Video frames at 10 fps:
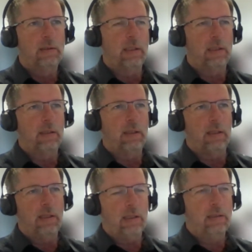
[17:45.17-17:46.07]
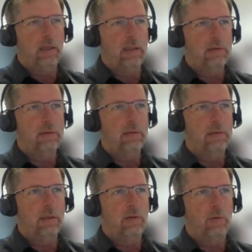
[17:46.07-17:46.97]
then in that case,
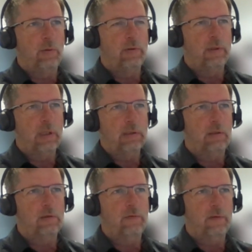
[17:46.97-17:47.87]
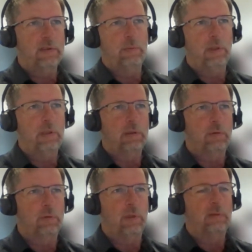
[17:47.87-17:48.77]
the homeowner has a lot of flexibility
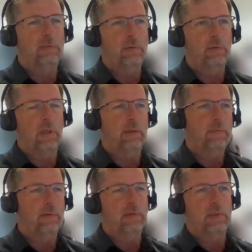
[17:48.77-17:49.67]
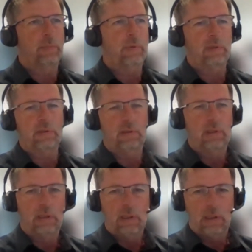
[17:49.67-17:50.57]
to do that. For example,
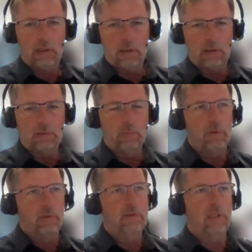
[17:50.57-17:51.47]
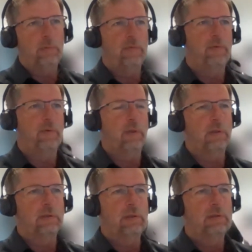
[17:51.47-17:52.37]
as Boris said
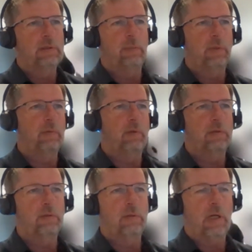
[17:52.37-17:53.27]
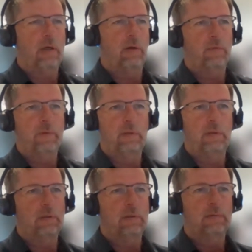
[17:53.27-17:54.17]
before, somebody wants to dry off
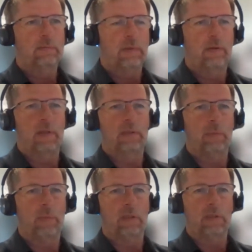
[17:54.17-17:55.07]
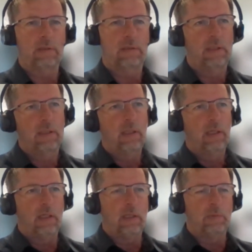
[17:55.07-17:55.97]
in 30 minutes.
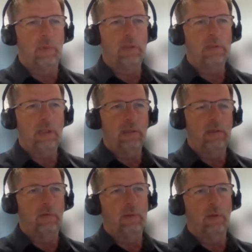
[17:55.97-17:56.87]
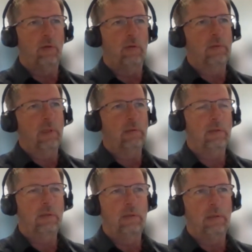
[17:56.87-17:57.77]
It means that even though now
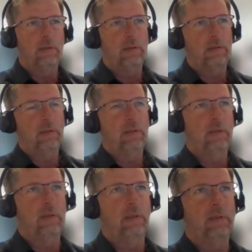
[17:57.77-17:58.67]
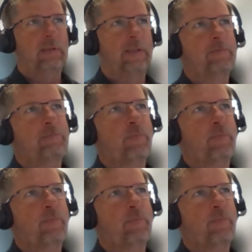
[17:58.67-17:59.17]
its